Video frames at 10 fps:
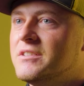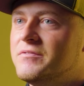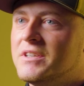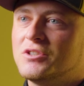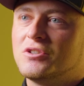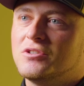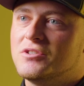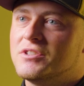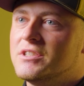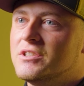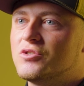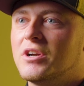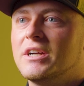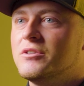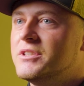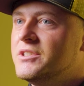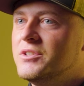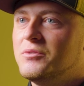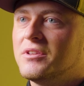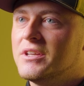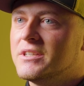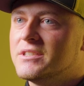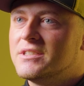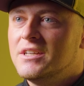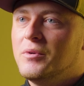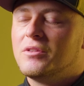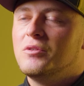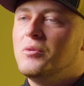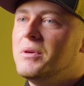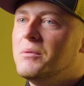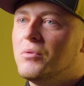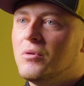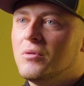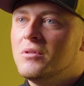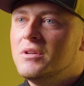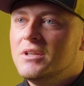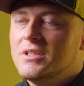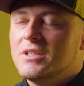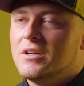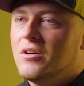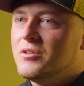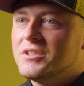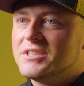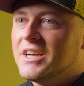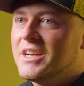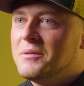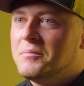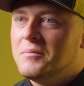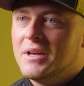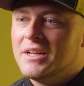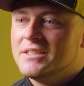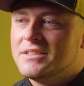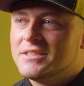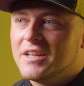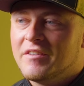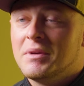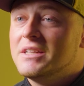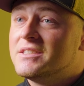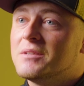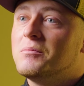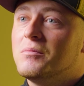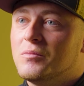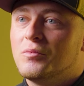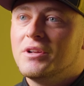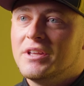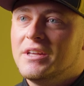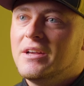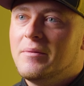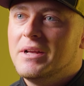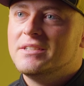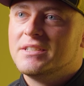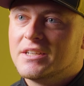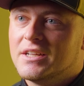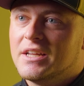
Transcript: and adventures and try all these new things with new people all the time, and I've made some really amazing